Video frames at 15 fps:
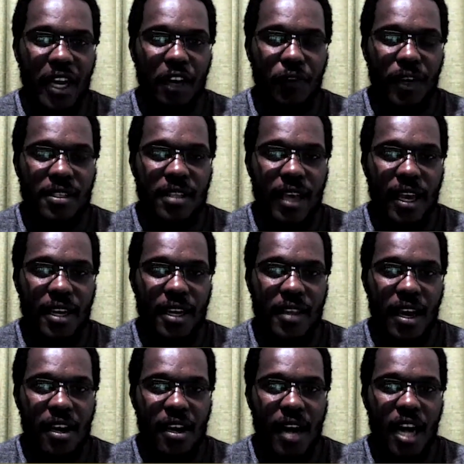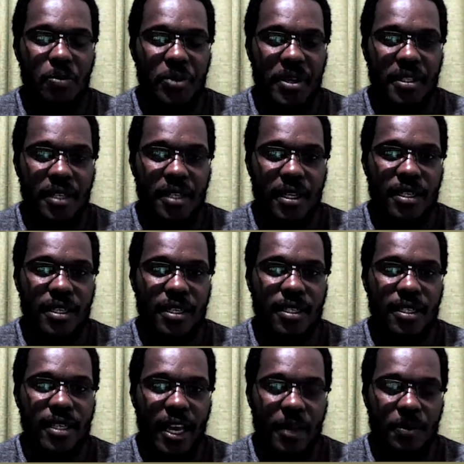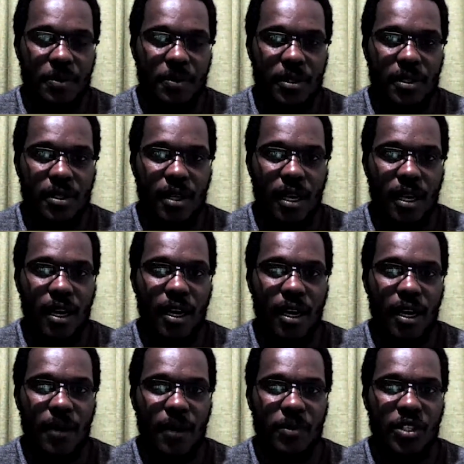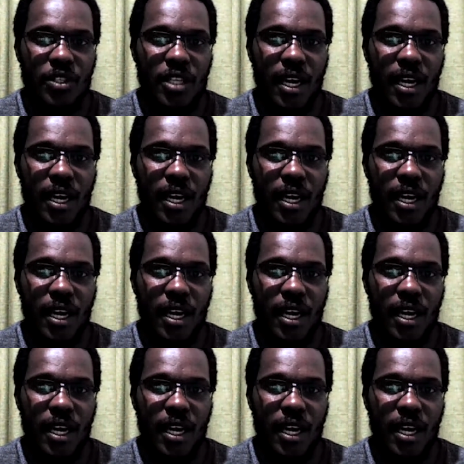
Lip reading: And you have rightfully said they are unprecedented times,